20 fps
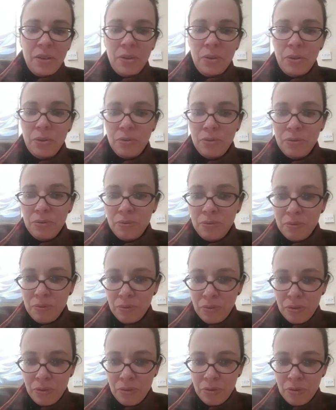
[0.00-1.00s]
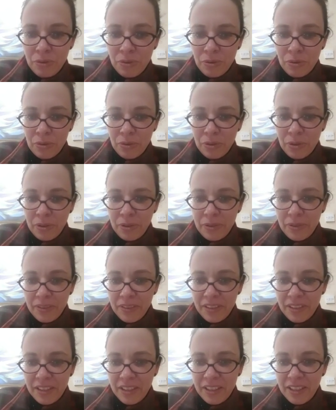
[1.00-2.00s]
Whew.
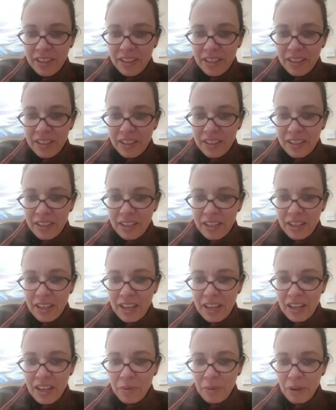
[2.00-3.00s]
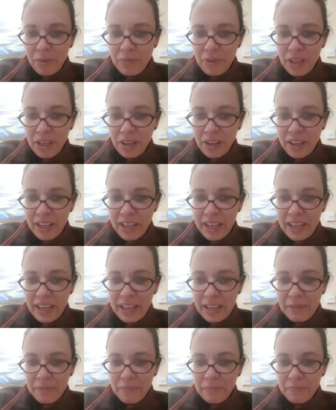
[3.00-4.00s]
Hello, what have we got
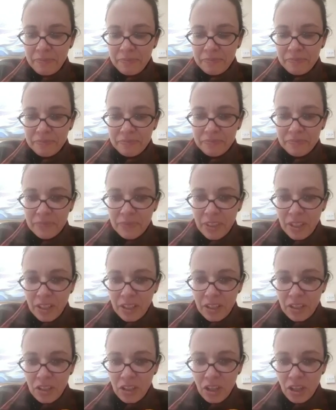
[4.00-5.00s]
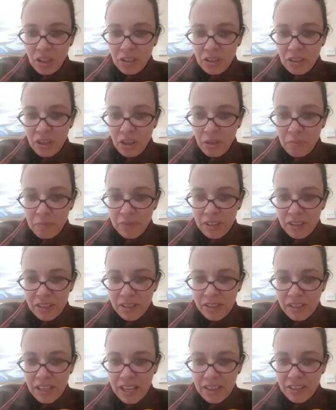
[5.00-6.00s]
here? John Thompson
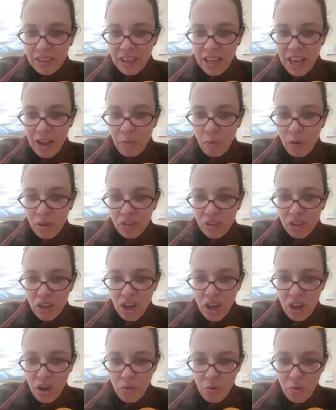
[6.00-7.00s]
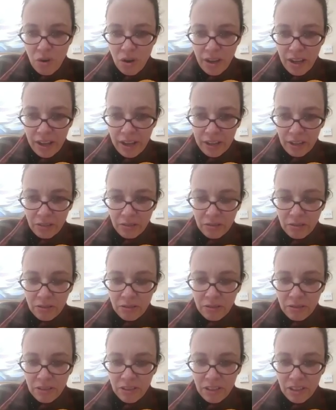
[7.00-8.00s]
says there was no... Hang on,
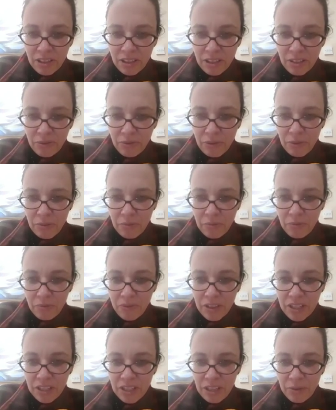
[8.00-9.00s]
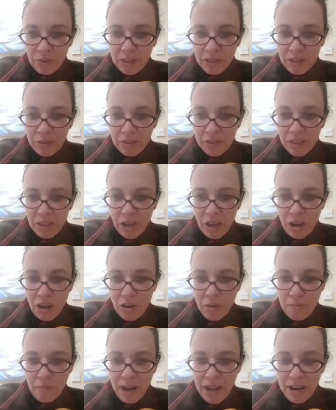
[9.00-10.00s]
have you finished that one? There was
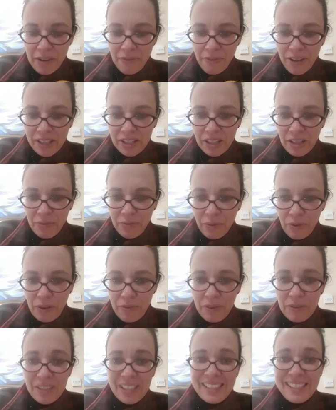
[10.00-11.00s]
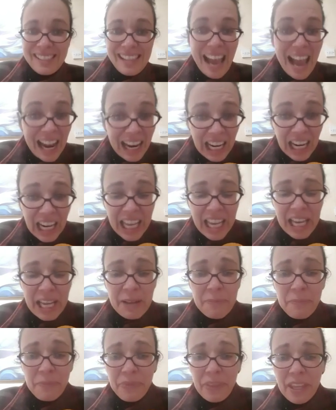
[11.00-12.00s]
no manifesto for the referendum. Exactly.